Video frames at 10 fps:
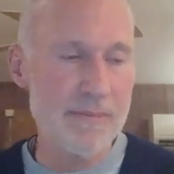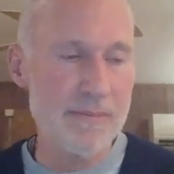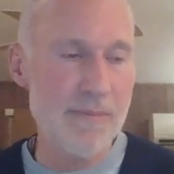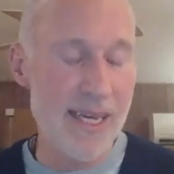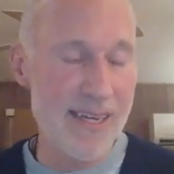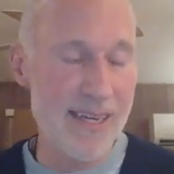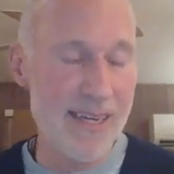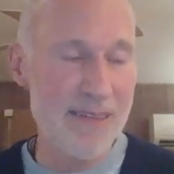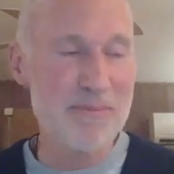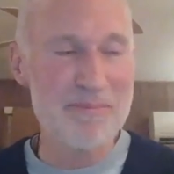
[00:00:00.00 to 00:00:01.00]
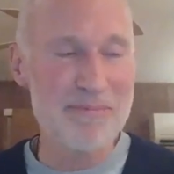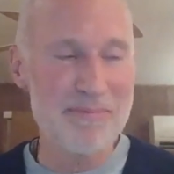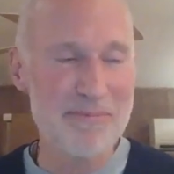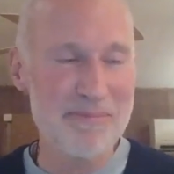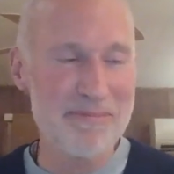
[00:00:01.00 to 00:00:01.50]
my aunt,
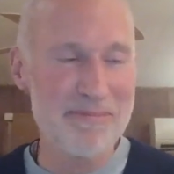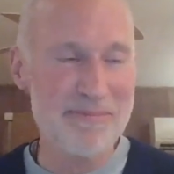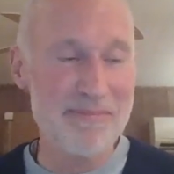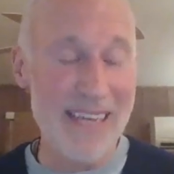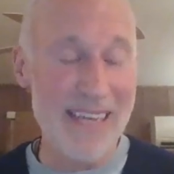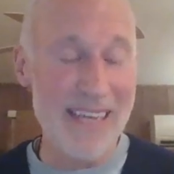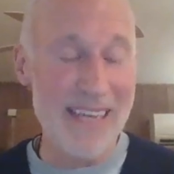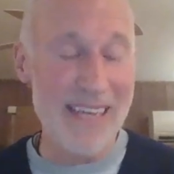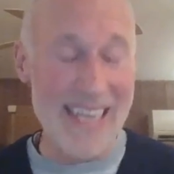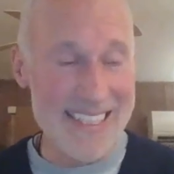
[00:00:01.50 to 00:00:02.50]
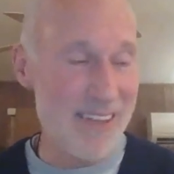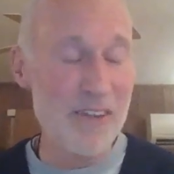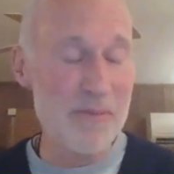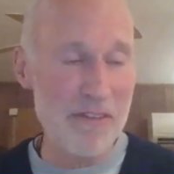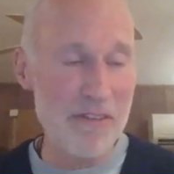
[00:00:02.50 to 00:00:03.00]
my
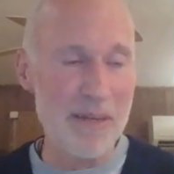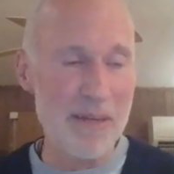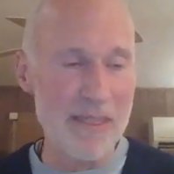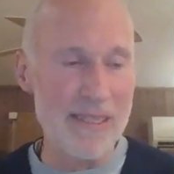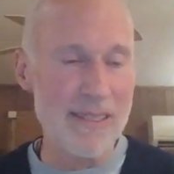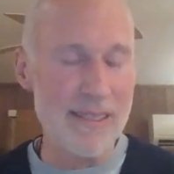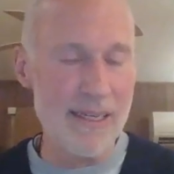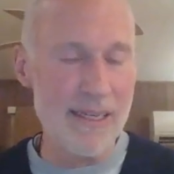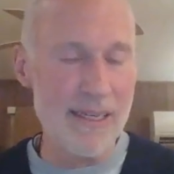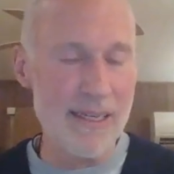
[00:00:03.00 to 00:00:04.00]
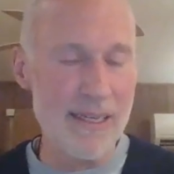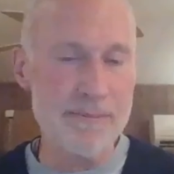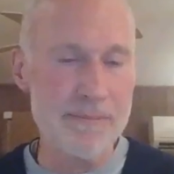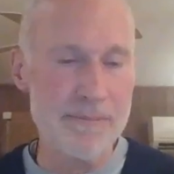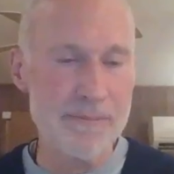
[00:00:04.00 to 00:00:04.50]
aunts, all of my family.
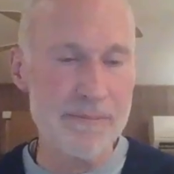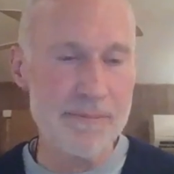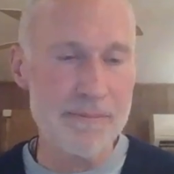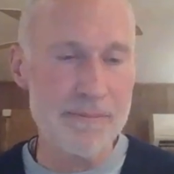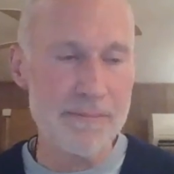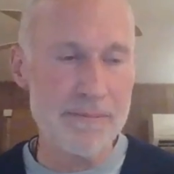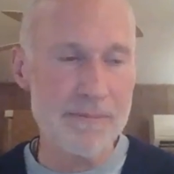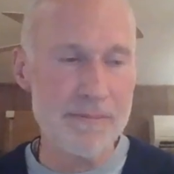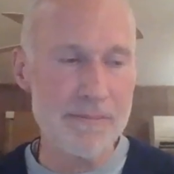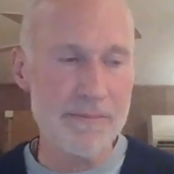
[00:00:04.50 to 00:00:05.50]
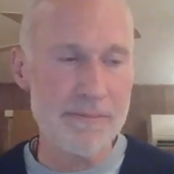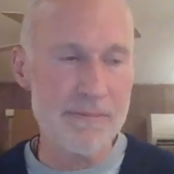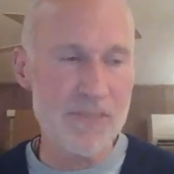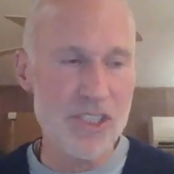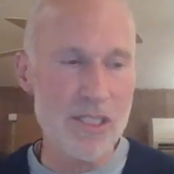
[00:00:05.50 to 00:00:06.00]
Um,
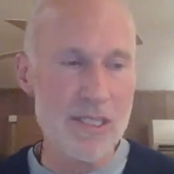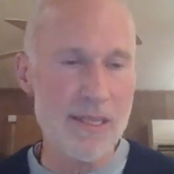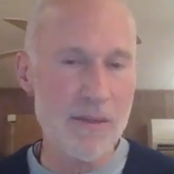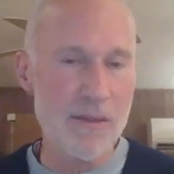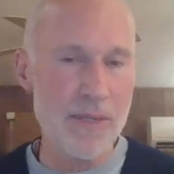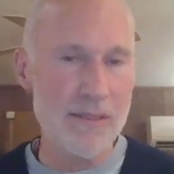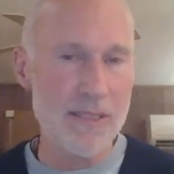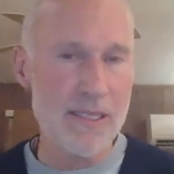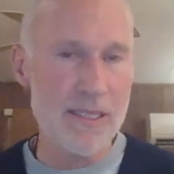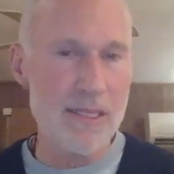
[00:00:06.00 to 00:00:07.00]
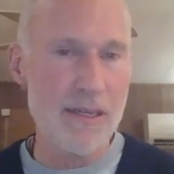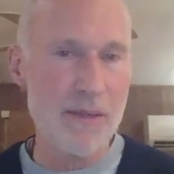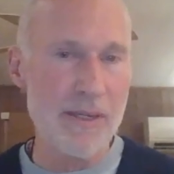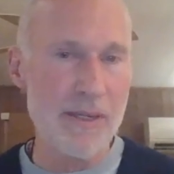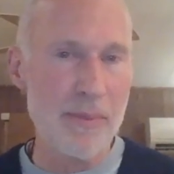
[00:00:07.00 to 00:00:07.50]
just their wellness and their
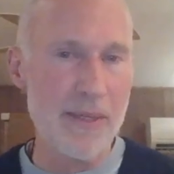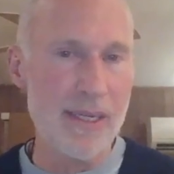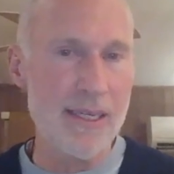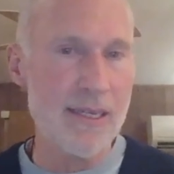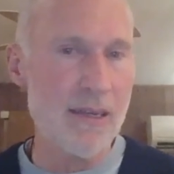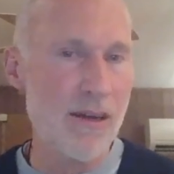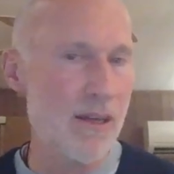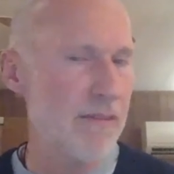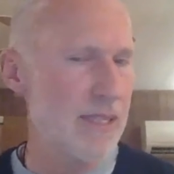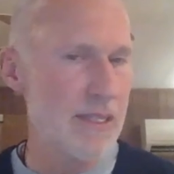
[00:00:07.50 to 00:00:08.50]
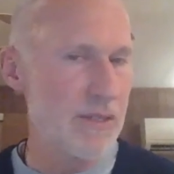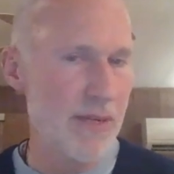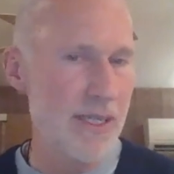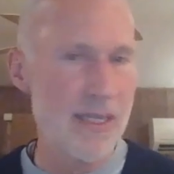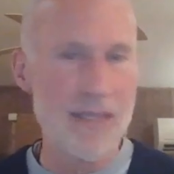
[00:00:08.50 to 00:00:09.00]
well-being and all of this
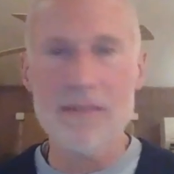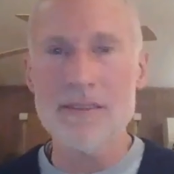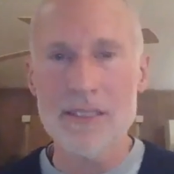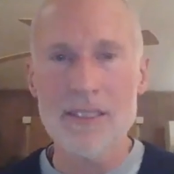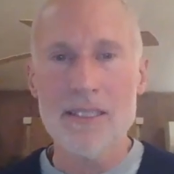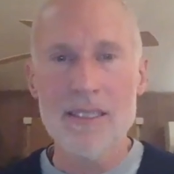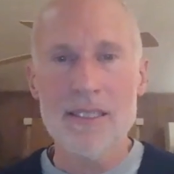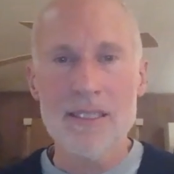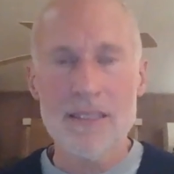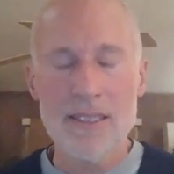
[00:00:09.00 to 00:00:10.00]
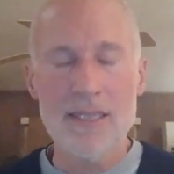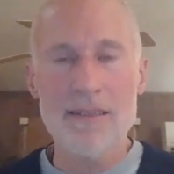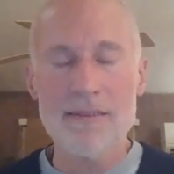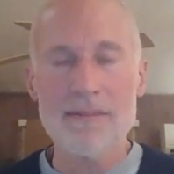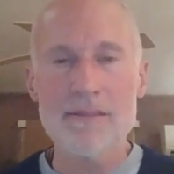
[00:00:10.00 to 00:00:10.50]
right now.
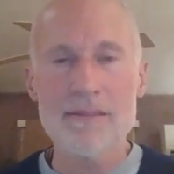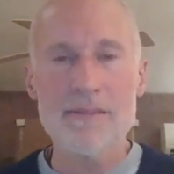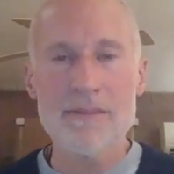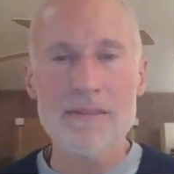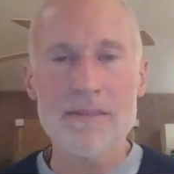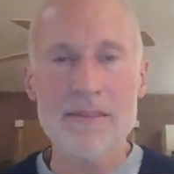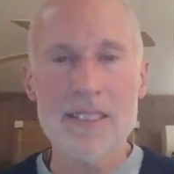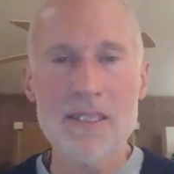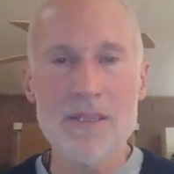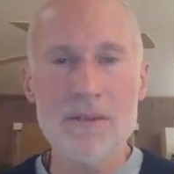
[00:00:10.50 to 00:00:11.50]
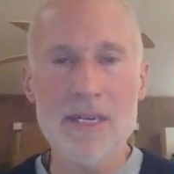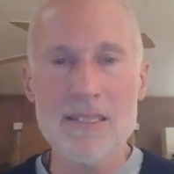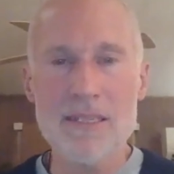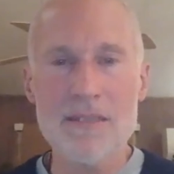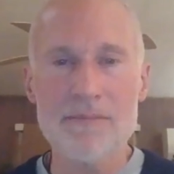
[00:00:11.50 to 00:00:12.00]
Yeah, in the
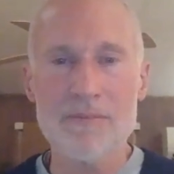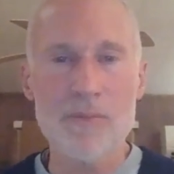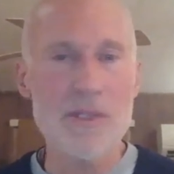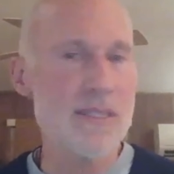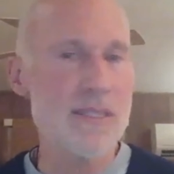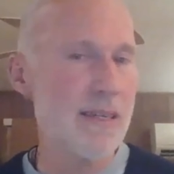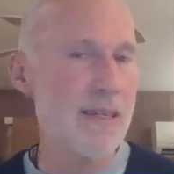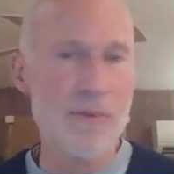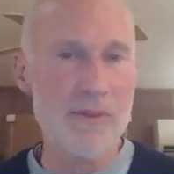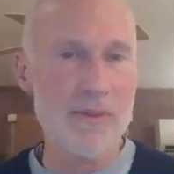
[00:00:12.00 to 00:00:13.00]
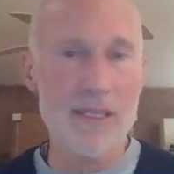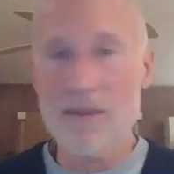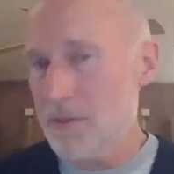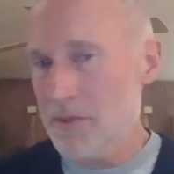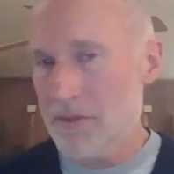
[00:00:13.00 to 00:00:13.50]
U.S., what's like what the
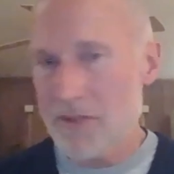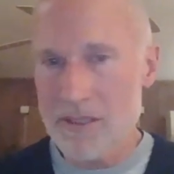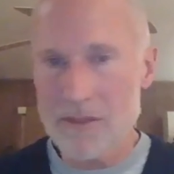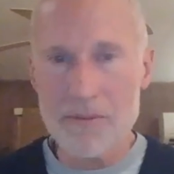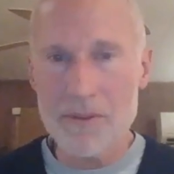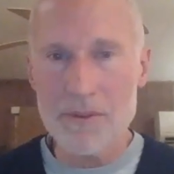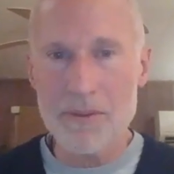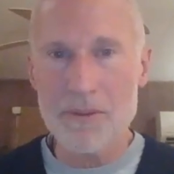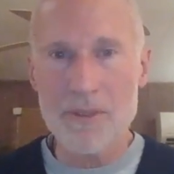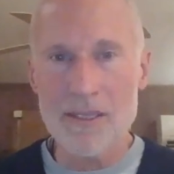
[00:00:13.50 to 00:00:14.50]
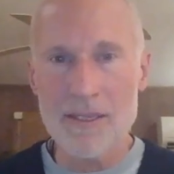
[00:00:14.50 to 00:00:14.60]
year that we've gone through